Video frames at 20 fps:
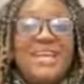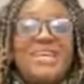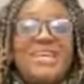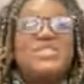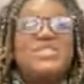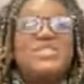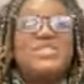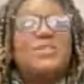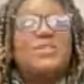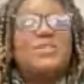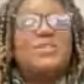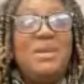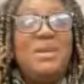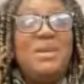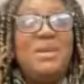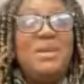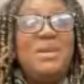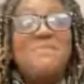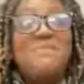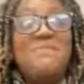time to
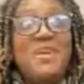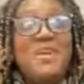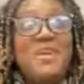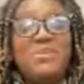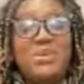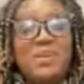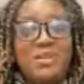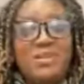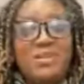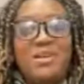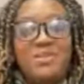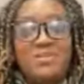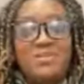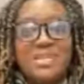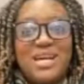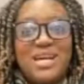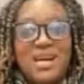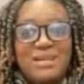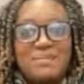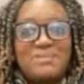break that habit
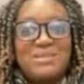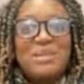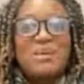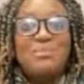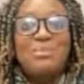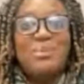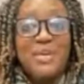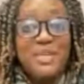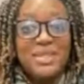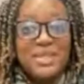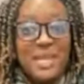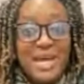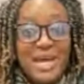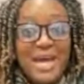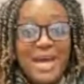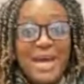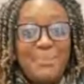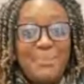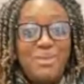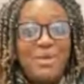of looking at
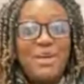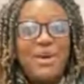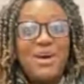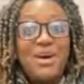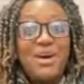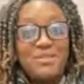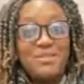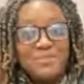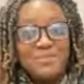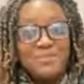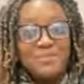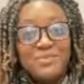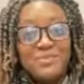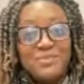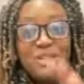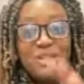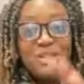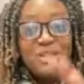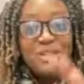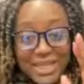somebody and saying, hi,
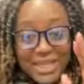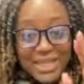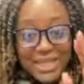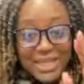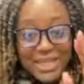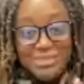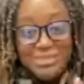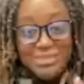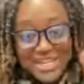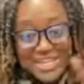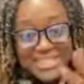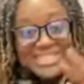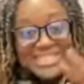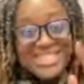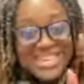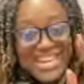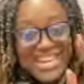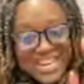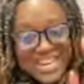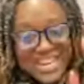how you doing? And
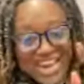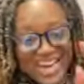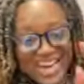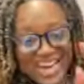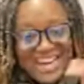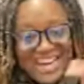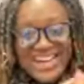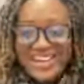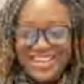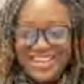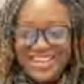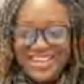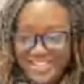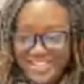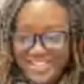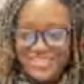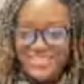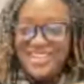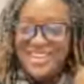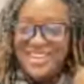making eye contact
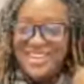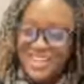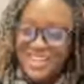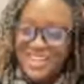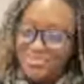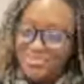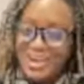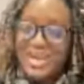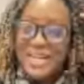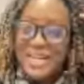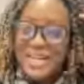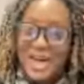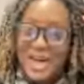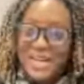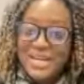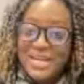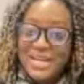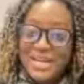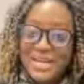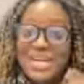on the street,
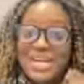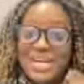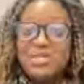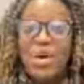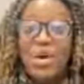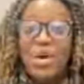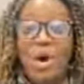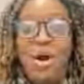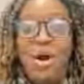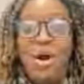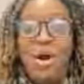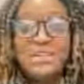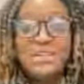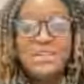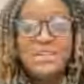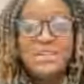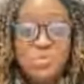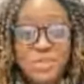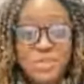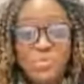walking to the train.
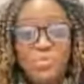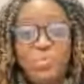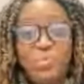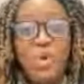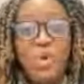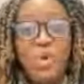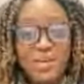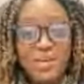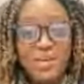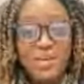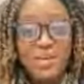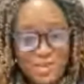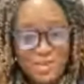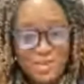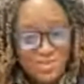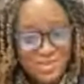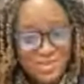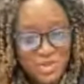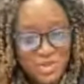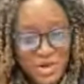So if you
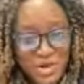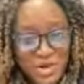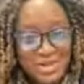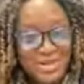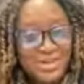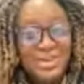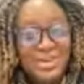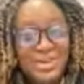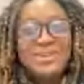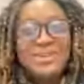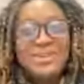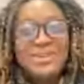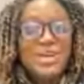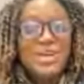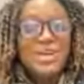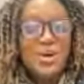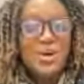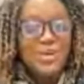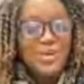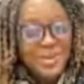can imagine that,
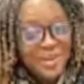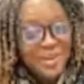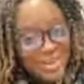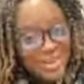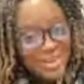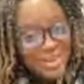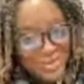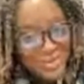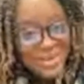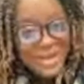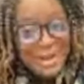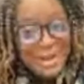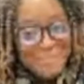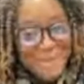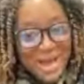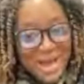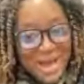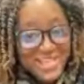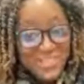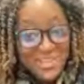a
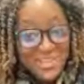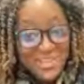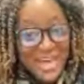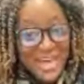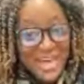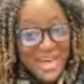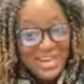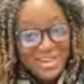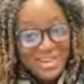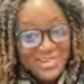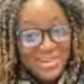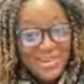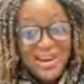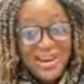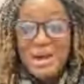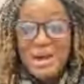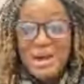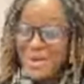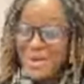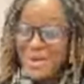person
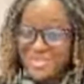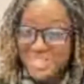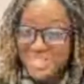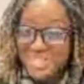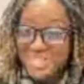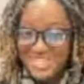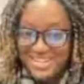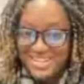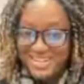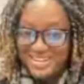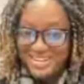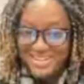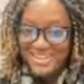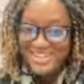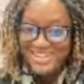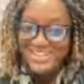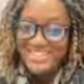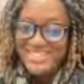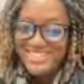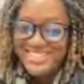smiling and
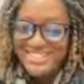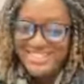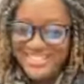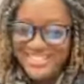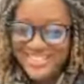waving at